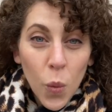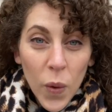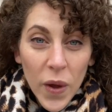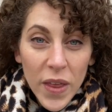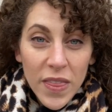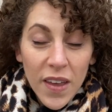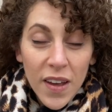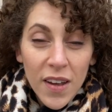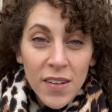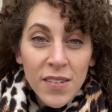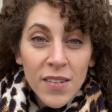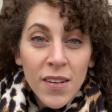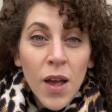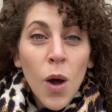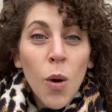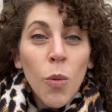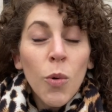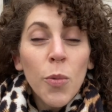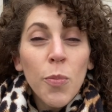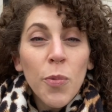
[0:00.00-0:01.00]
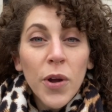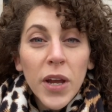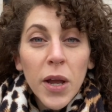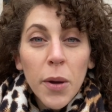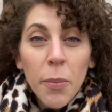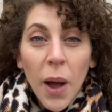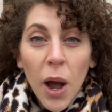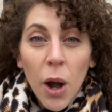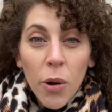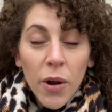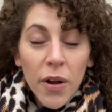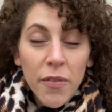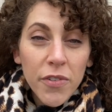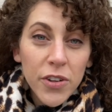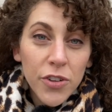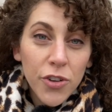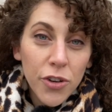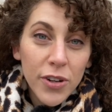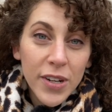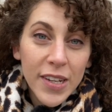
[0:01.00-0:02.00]
with us, we'll bring a power of
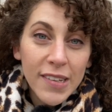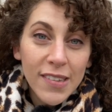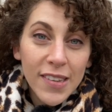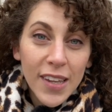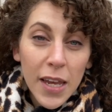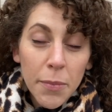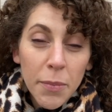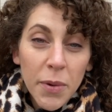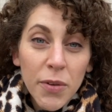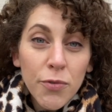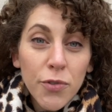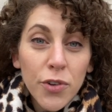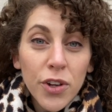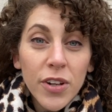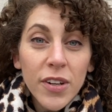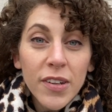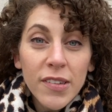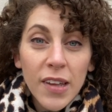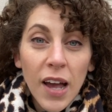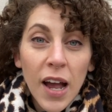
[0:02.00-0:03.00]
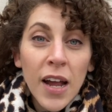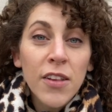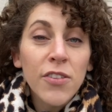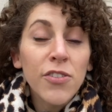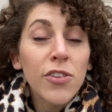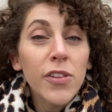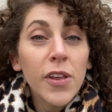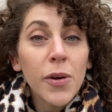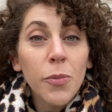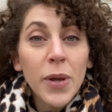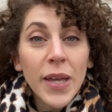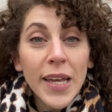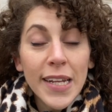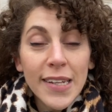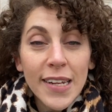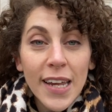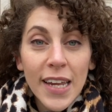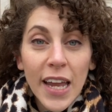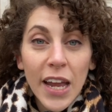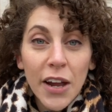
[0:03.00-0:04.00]
attorney statement for you to sign so that we can
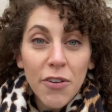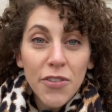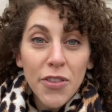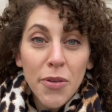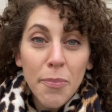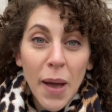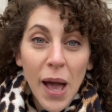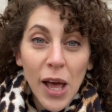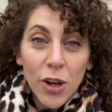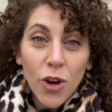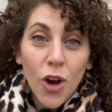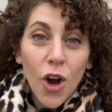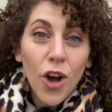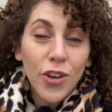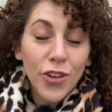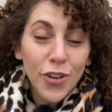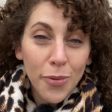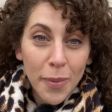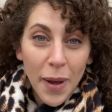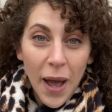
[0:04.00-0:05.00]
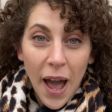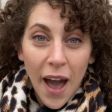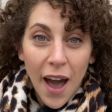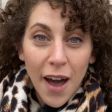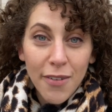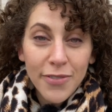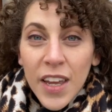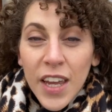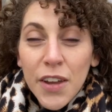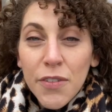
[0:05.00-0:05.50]
take care of the matter on your behalf.